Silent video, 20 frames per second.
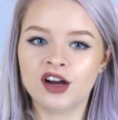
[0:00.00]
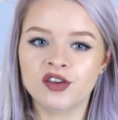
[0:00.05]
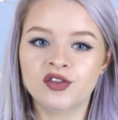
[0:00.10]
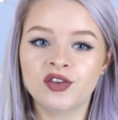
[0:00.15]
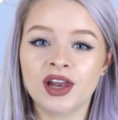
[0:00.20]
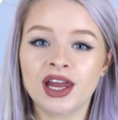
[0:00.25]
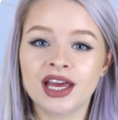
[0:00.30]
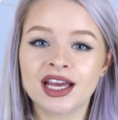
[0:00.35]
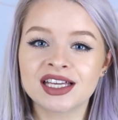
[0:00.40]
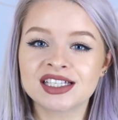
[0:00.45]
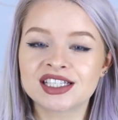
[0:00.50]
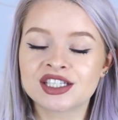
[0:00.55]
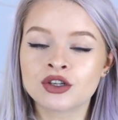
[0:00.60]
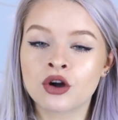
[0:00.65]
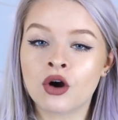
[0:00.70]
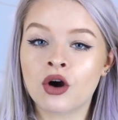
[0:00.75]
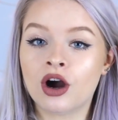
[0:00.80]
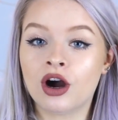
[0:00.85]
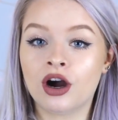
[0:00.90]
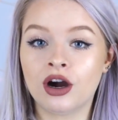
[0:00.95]
I feel like it's
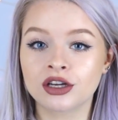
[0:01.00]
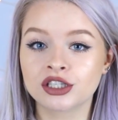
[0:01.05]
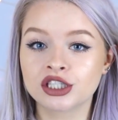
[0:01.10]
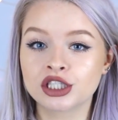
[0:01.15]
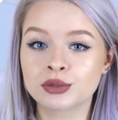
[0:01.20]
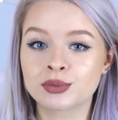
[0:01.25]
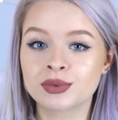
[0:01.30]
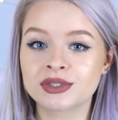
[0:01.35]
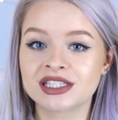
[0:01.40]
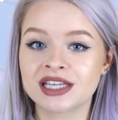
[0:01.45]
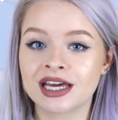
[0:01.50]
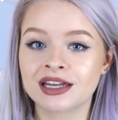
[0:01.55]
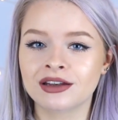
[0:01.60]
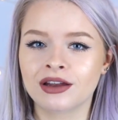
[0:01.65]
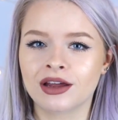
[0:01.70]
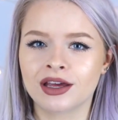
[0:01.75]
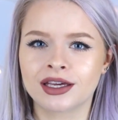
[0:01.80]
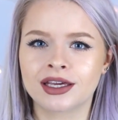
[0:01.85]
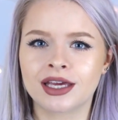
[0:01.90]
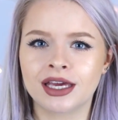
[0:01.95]
not 100%
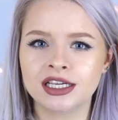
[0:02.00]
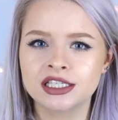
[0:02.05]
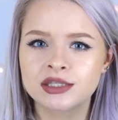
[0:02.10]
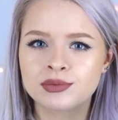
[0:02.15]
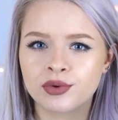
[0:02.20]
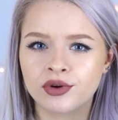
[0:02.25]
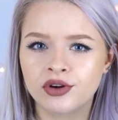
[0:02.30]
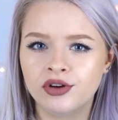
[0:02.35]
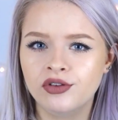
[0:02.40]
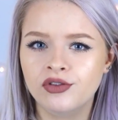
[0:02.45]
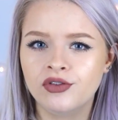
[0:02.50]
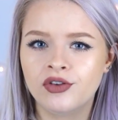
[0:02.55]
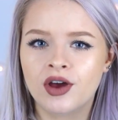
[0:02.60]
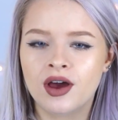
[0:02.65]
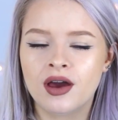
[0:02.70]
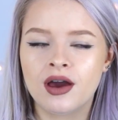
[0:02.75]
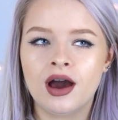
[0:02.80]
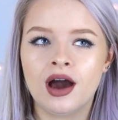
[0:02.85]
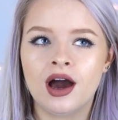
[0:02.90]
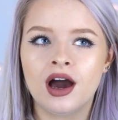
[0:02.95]
like kiss proof,
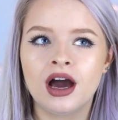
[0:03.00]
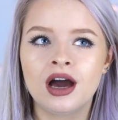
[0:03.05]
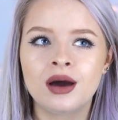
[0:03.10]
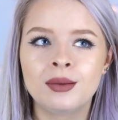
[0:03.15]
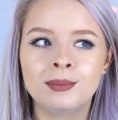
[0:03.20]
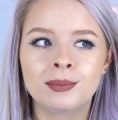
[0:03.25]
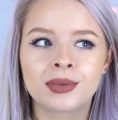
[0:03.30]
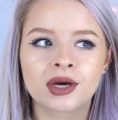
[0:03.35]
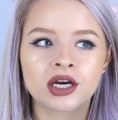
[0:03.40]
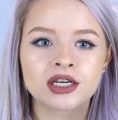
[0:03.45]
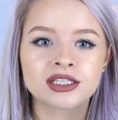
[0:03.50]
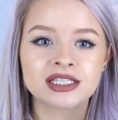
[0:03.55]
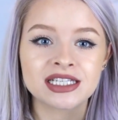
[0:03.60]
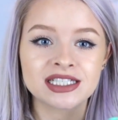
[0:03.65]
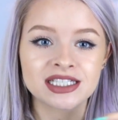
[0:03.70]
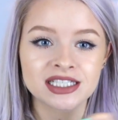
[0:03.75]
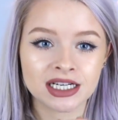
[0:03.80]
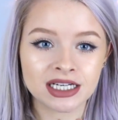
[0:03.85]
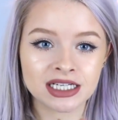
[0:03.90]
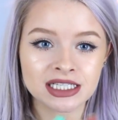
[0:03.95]
because
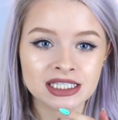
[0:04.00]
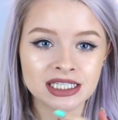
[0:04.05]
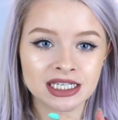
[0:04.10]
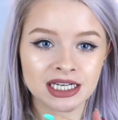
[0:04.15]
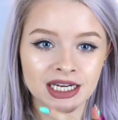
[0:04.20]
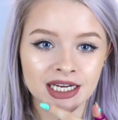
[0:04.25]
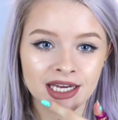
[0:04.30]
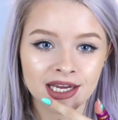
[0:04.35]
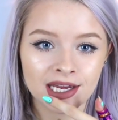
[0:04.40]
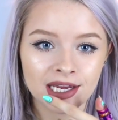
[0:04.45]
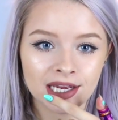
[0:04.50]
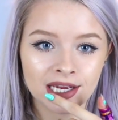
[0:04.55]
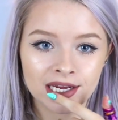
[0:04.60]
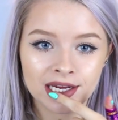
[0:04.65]
it does, like,